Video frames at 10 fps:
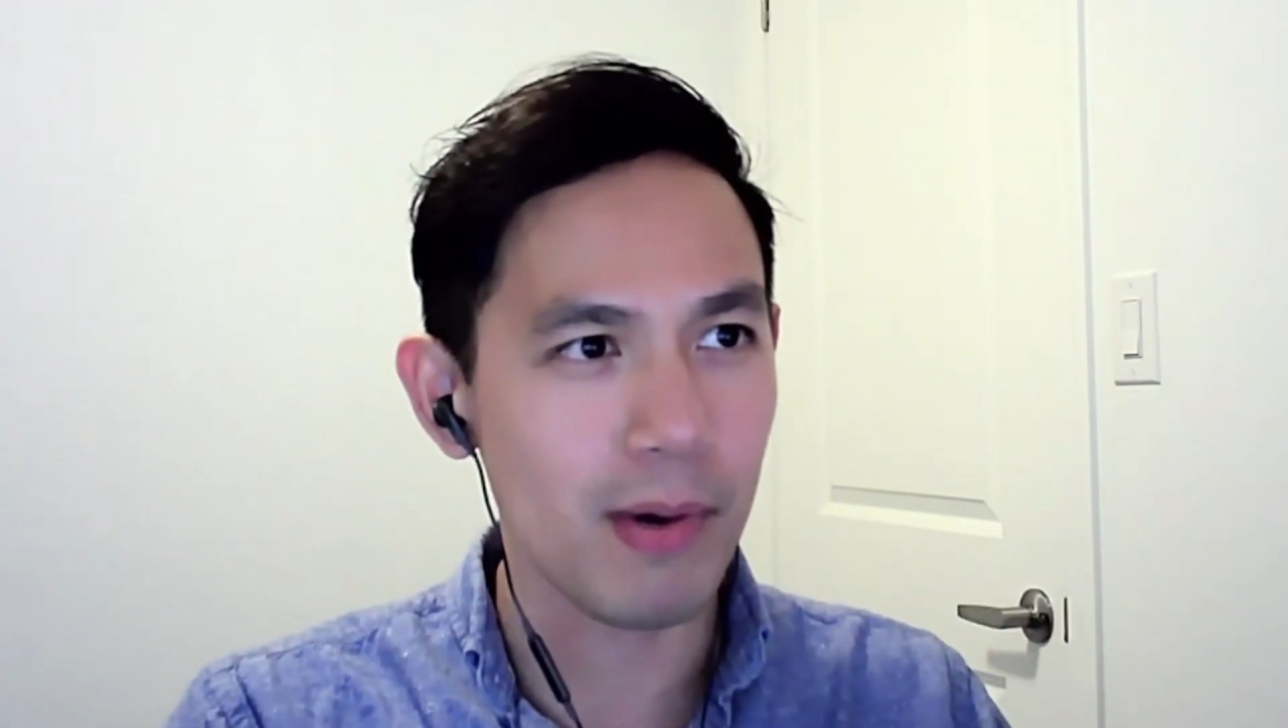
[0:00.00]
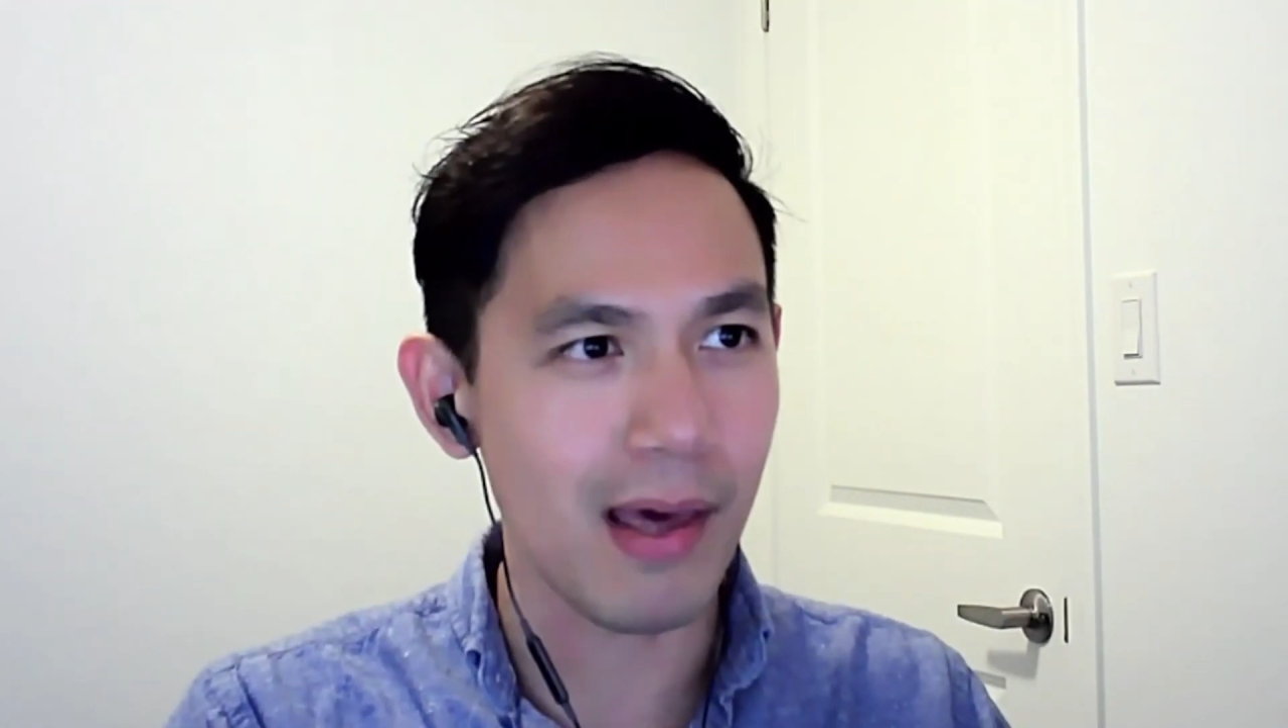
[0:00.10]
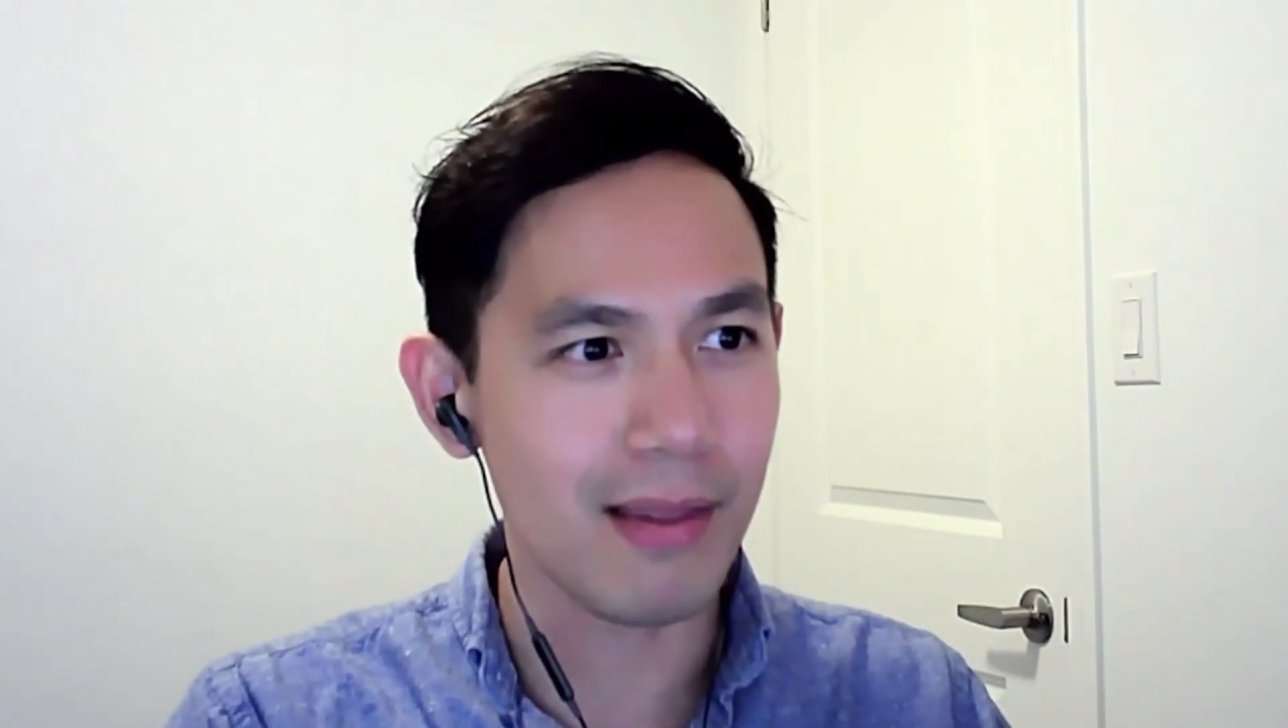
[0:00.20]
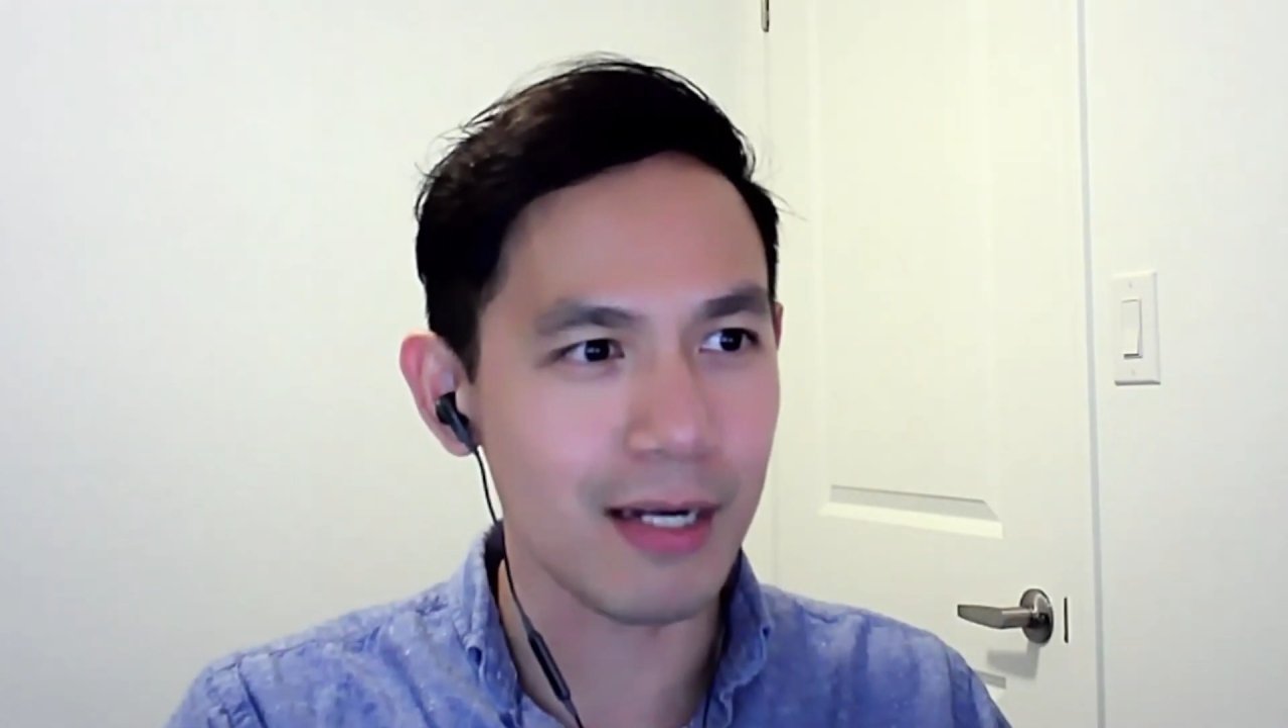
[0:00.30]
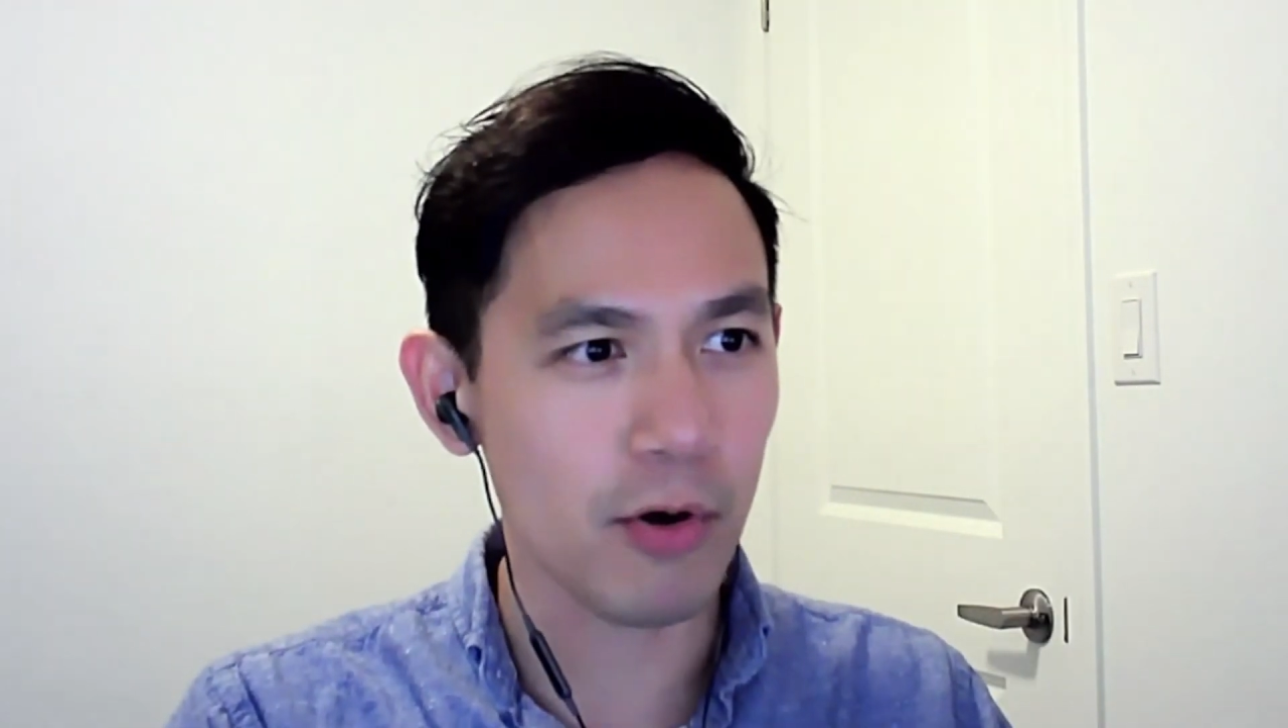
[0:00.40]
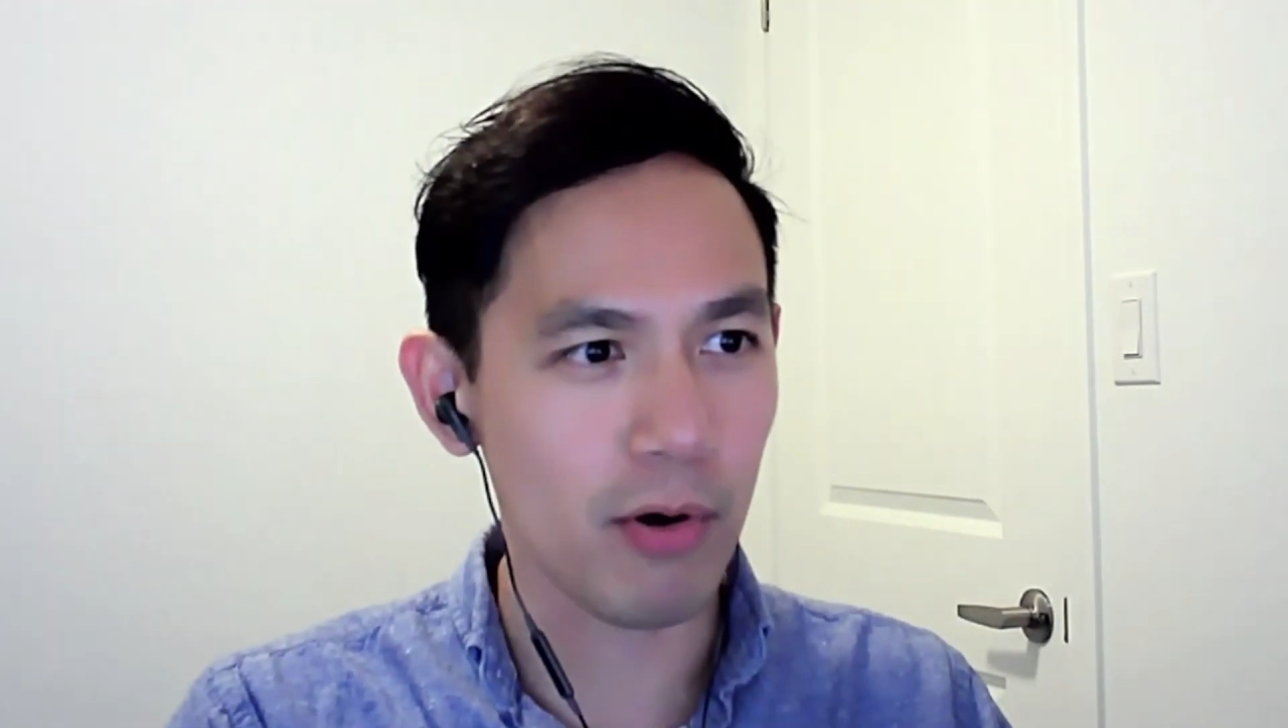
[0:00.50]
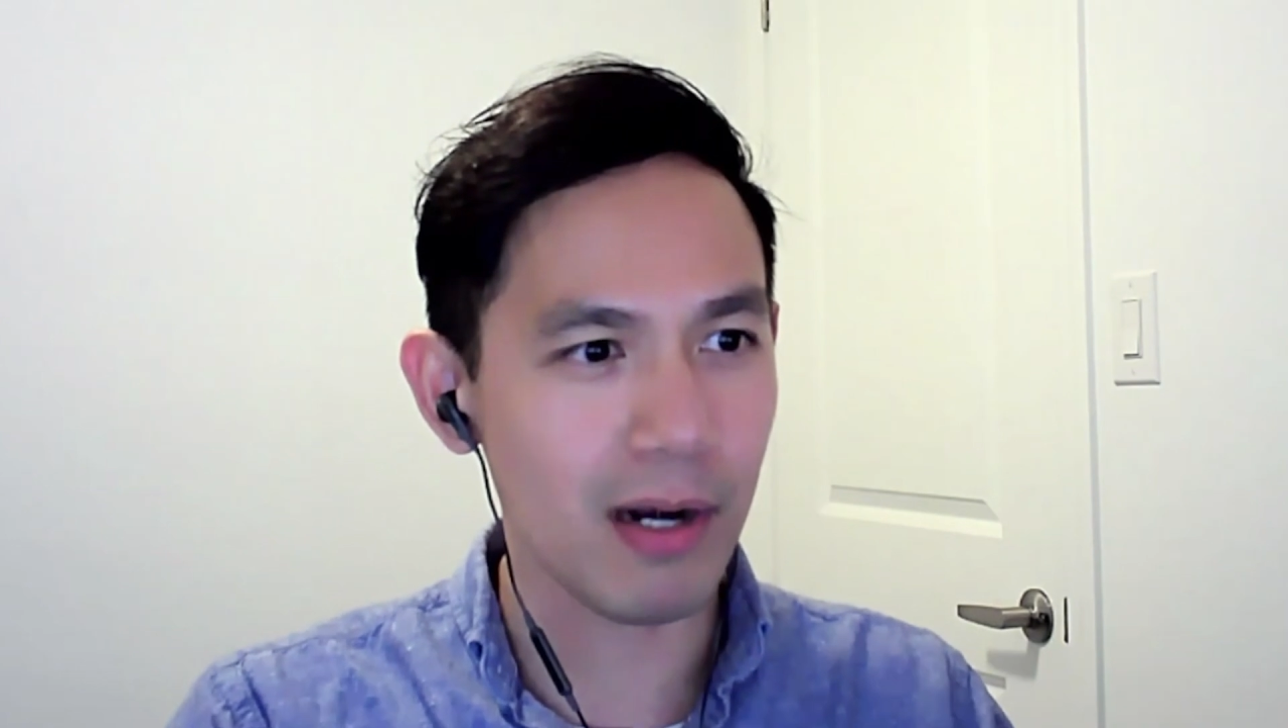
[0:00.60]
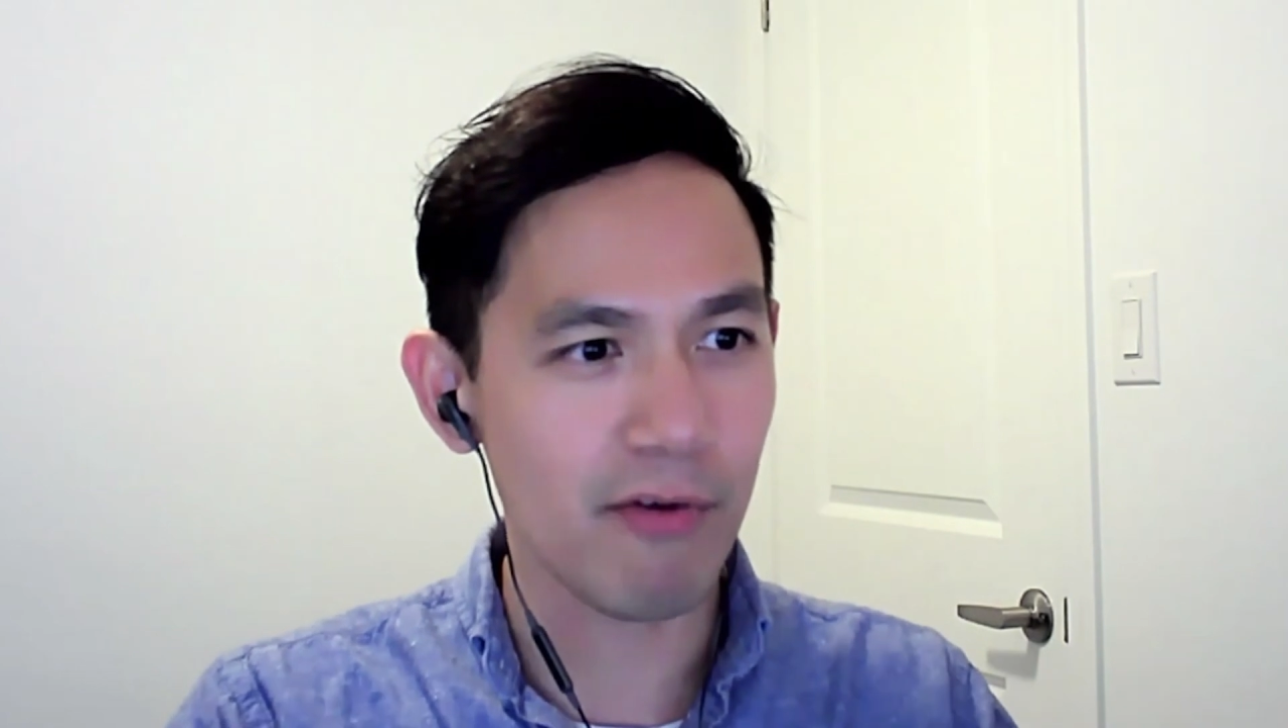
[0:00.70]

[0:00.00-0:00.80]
and then grow it in a